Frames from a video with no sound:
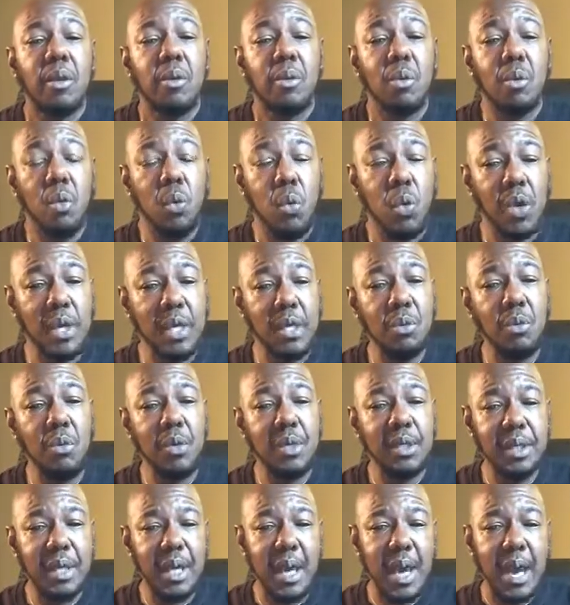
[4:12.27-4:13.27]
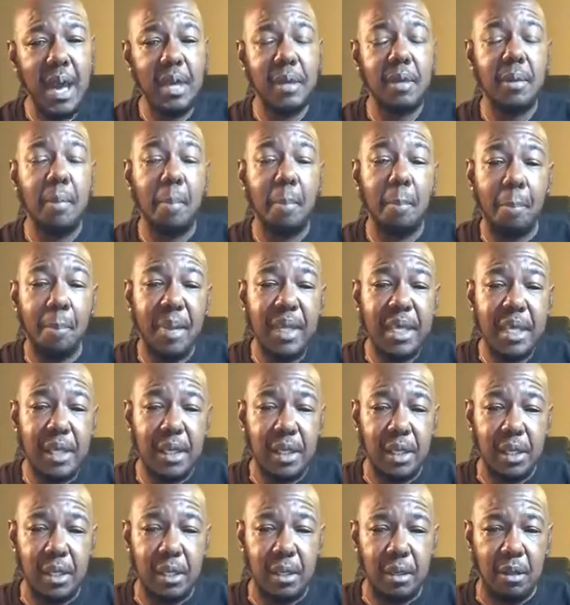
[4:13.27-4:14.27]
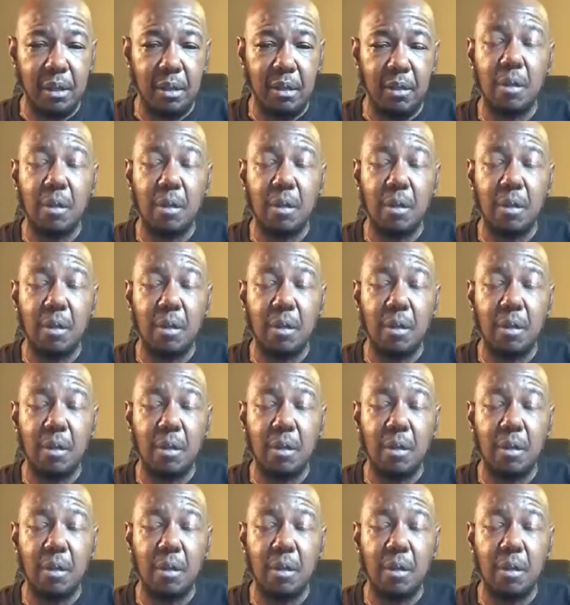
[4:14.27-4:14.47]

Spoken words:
we would not be